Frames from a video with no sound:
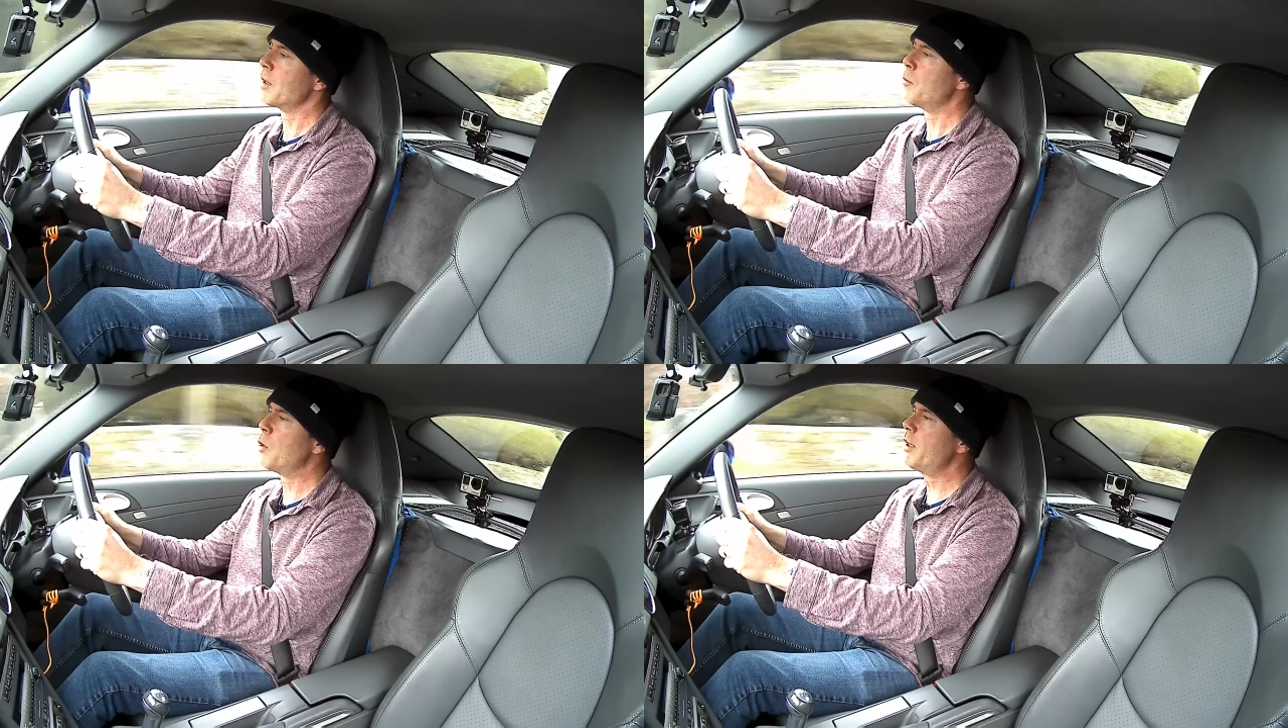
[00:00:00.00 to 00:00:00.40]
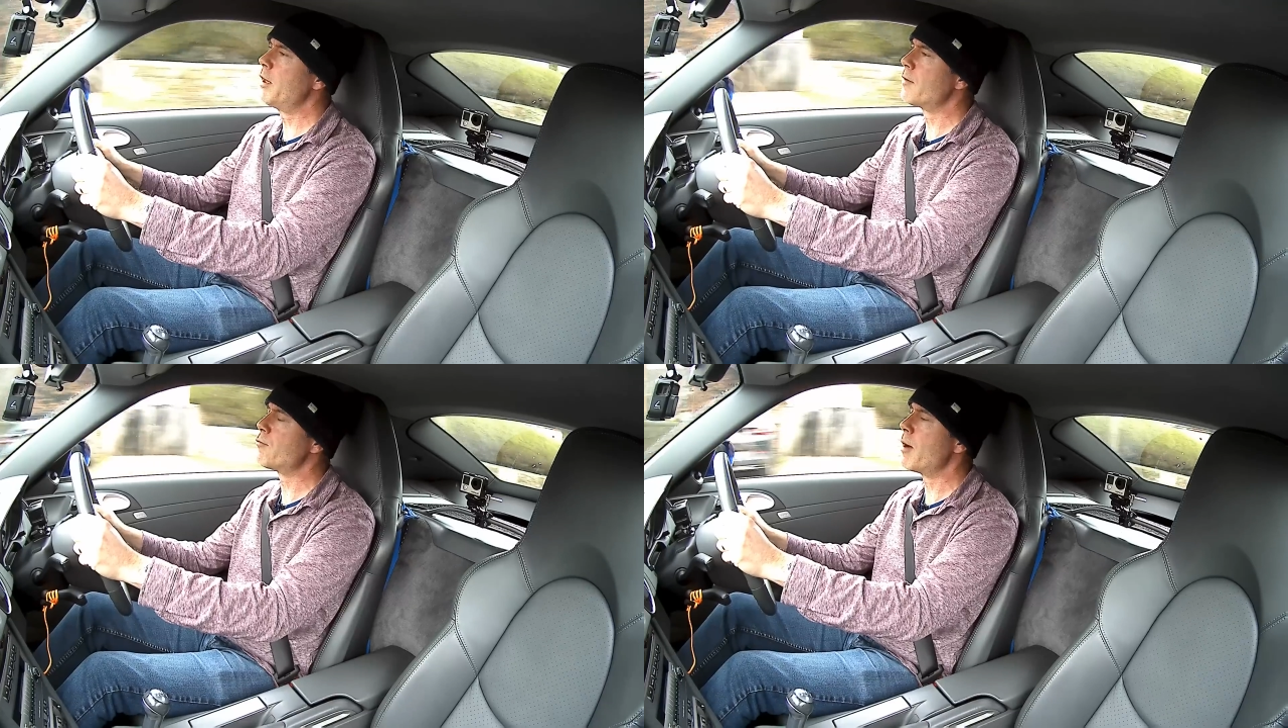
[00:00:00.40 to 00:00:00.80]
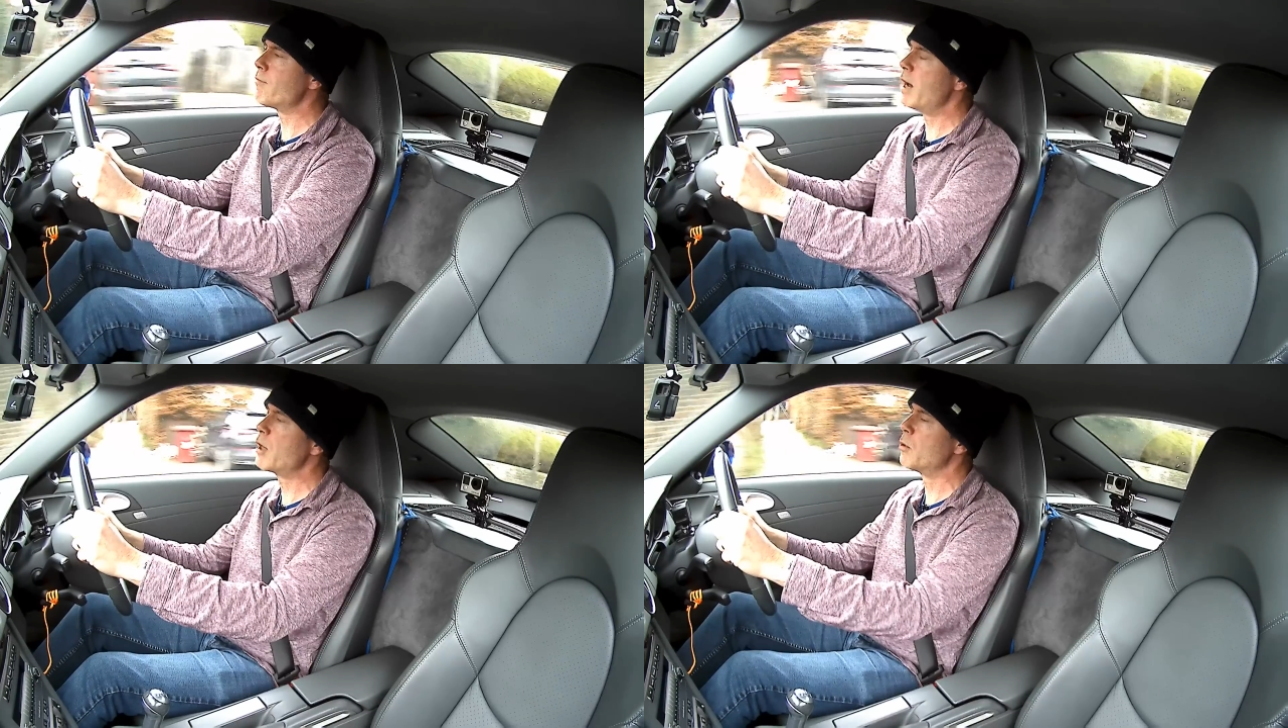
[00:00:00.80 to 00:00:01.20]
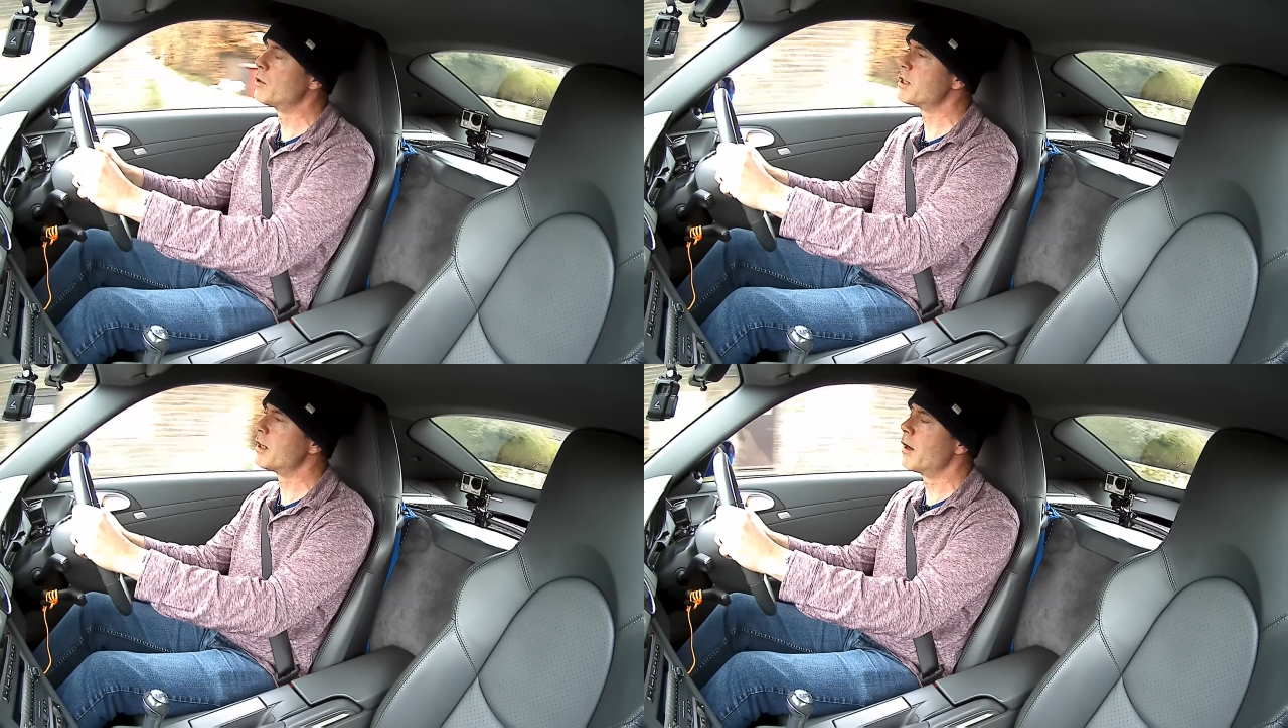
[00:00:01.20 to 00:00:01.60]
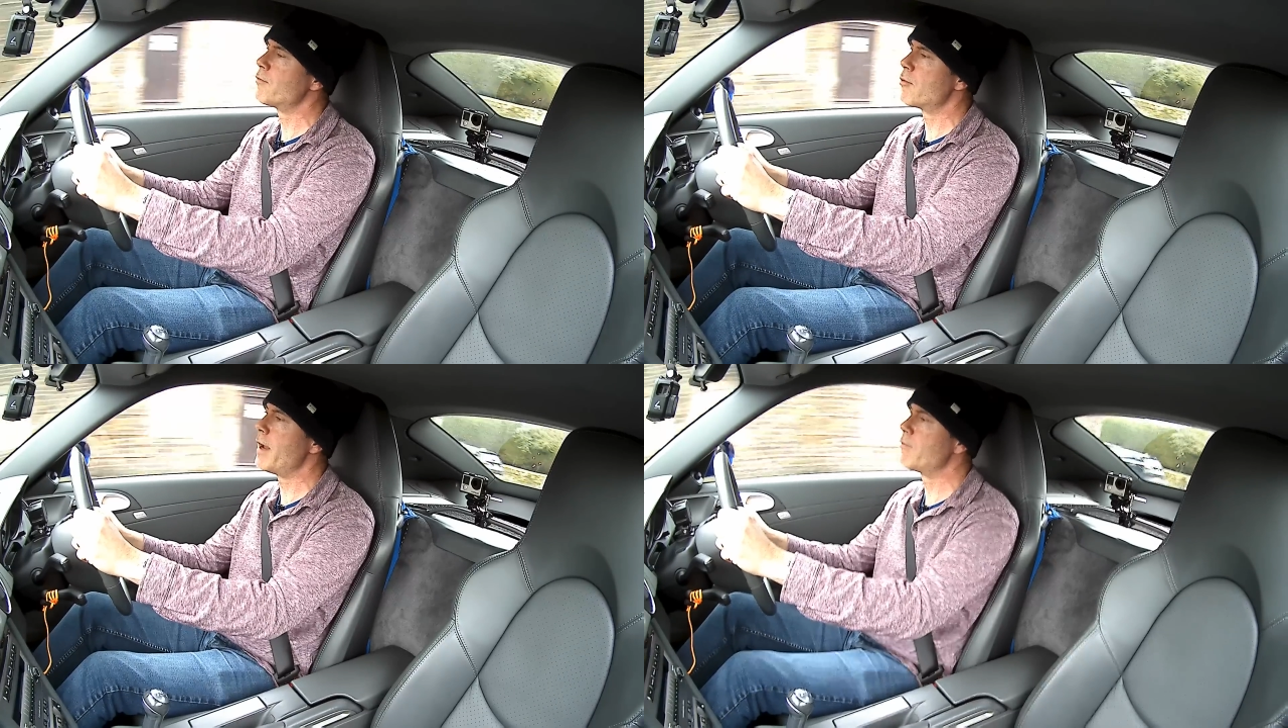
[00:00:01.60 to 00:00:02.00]
What the over-rev records and
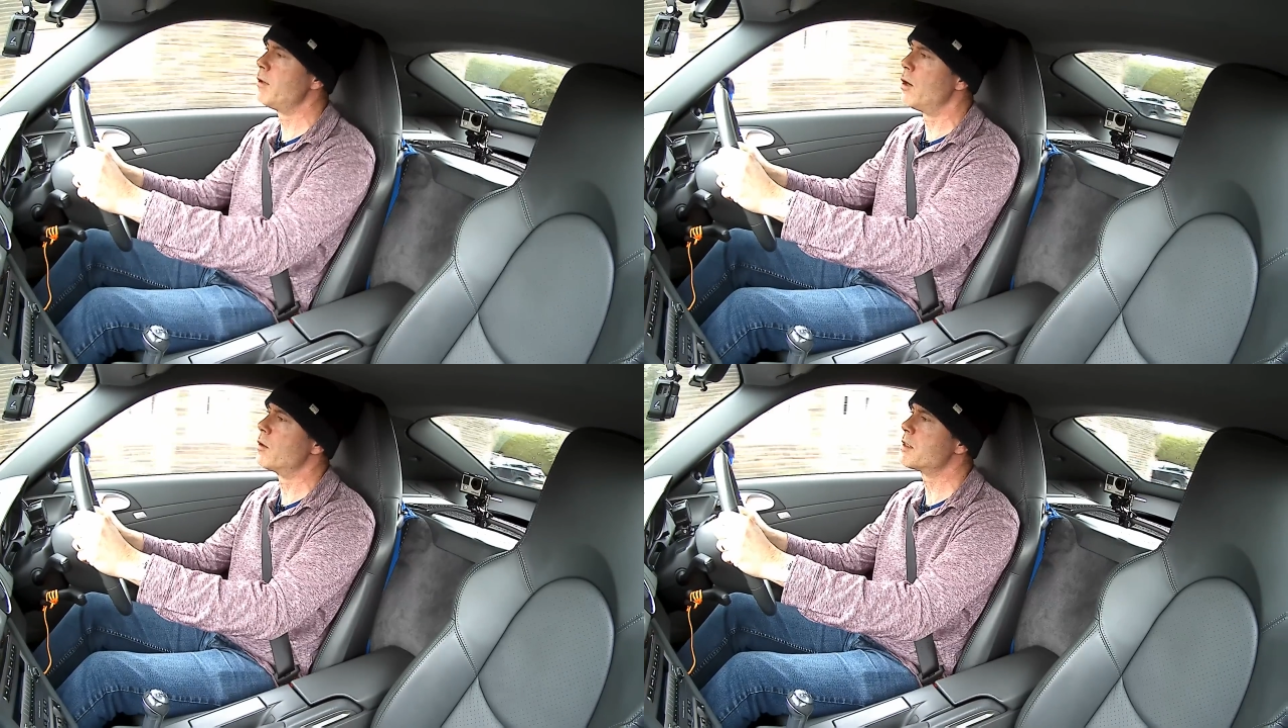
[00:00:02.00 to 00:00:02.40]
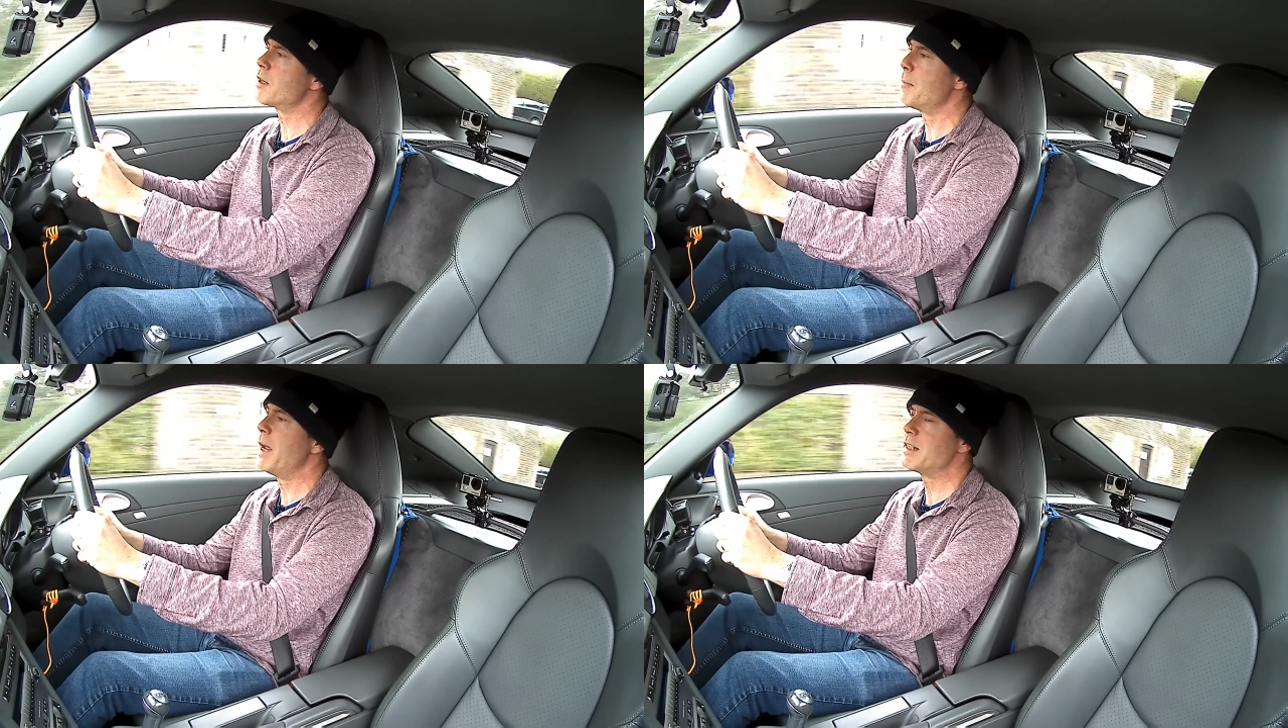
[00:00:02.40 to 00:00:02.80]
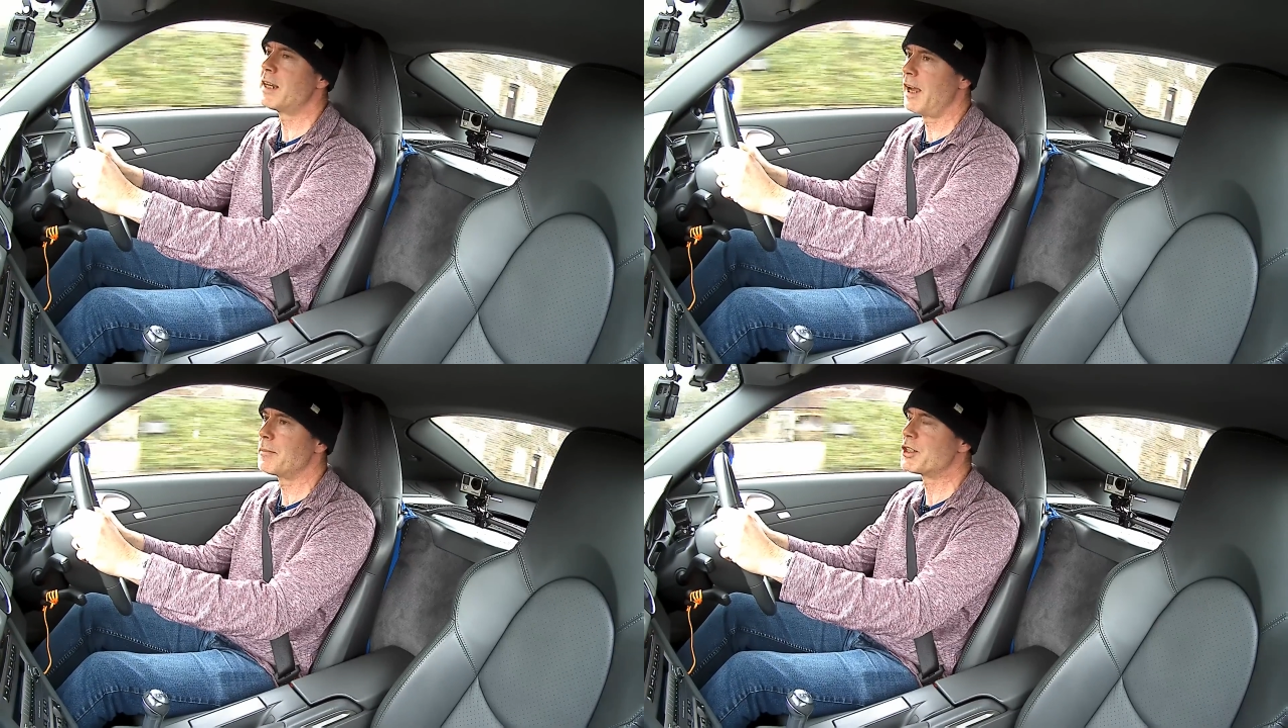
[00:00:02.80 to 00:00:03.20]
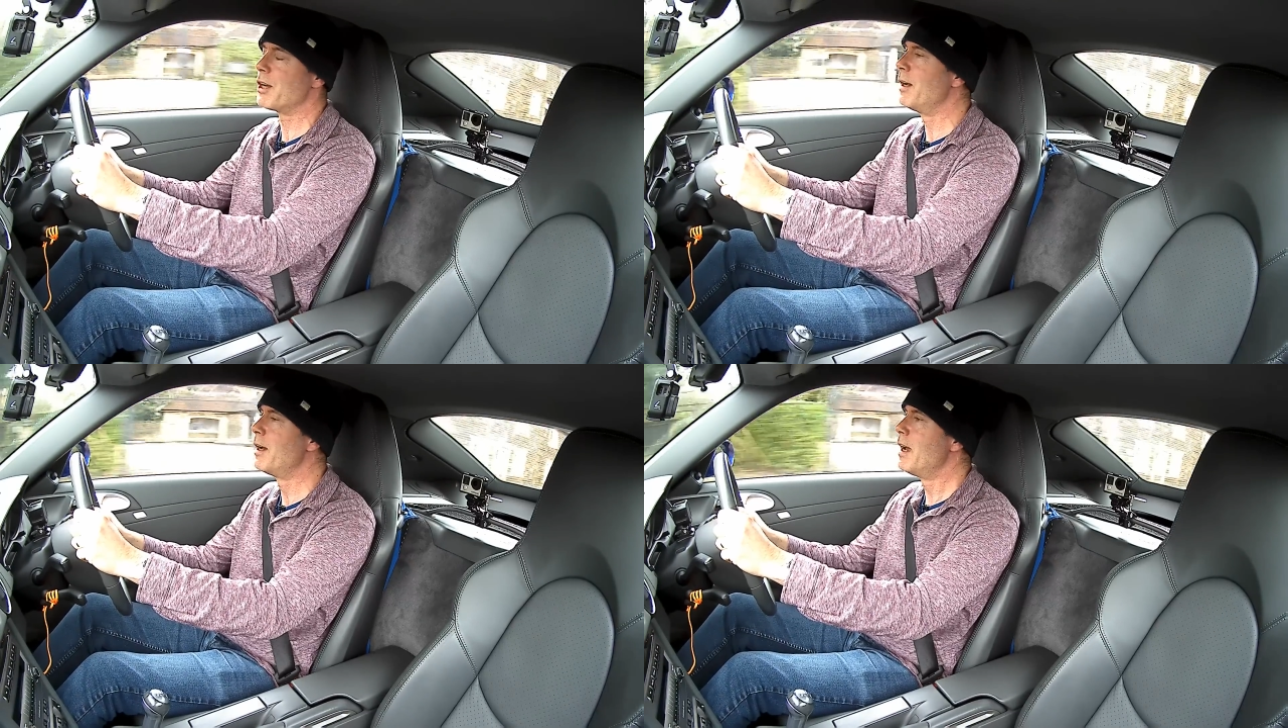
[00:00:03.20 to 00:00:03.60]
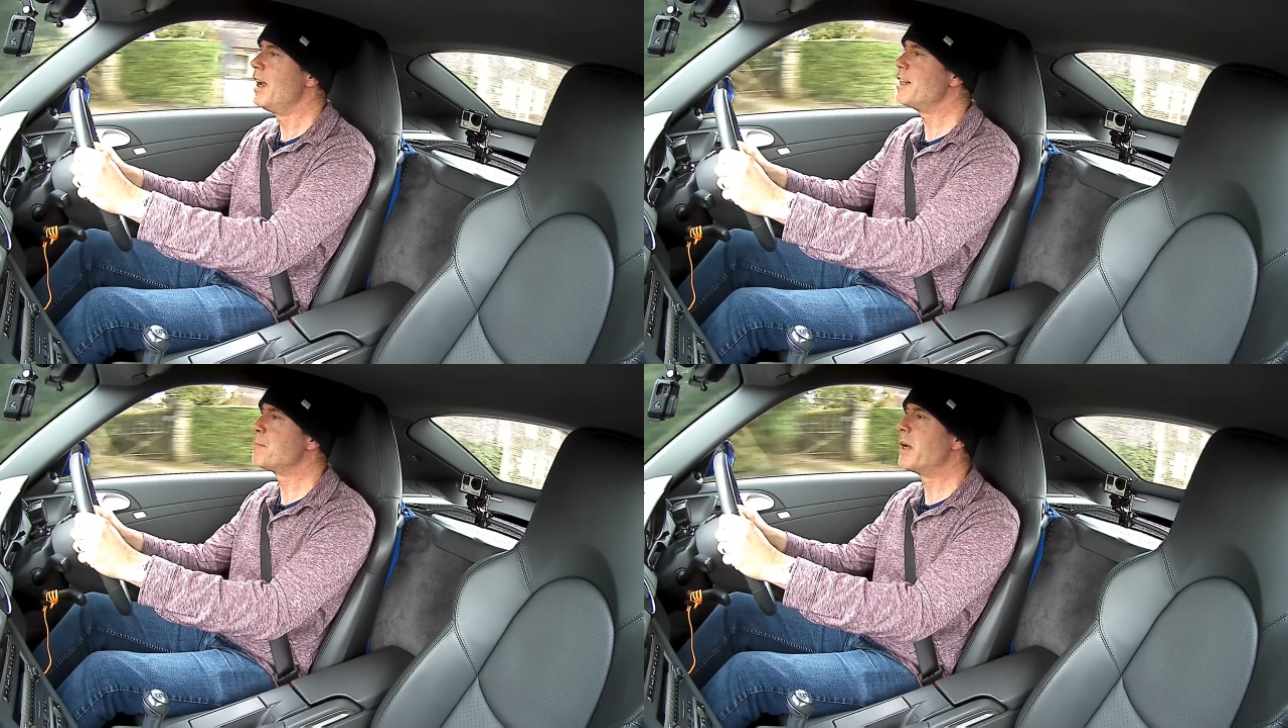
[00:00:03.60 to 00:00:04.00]
over-rev logs are meant to capture is